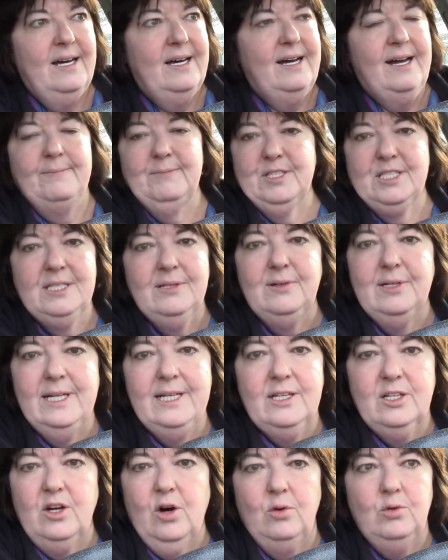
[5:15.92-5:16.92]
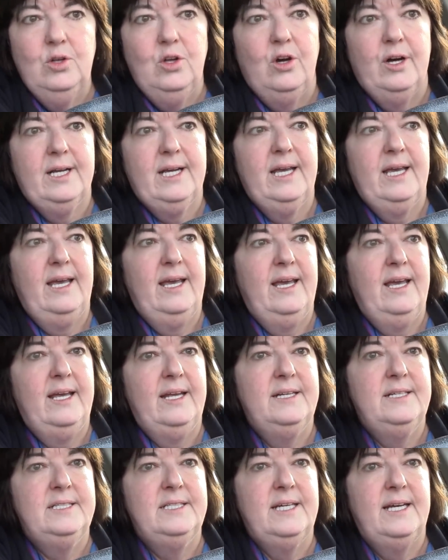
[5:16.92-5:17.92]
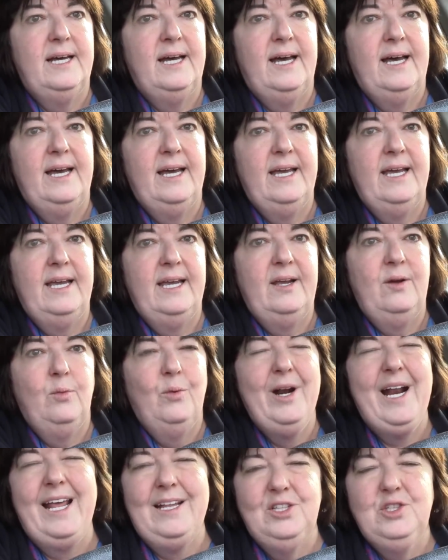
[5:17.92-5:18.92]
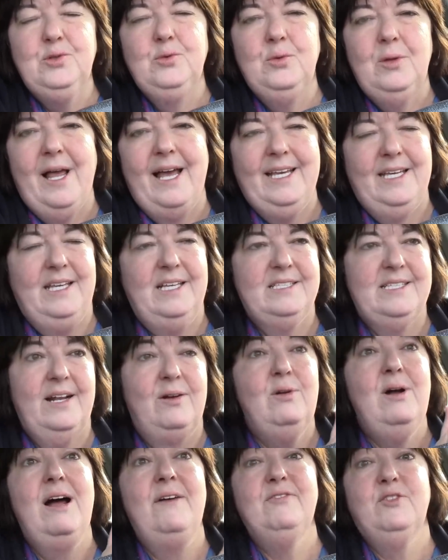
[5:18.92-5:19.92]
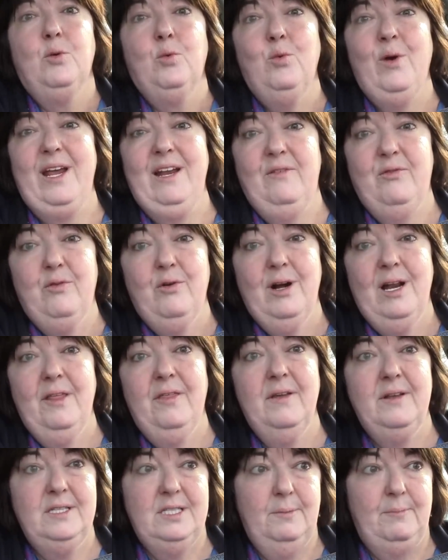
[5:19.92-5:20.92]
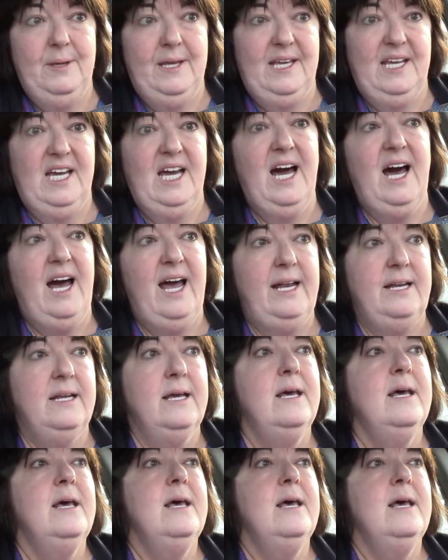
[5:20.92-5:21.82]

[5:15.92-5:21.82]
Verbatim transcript: I'm still going to go look, and what I do like is I don't have to wait for anything to be cut.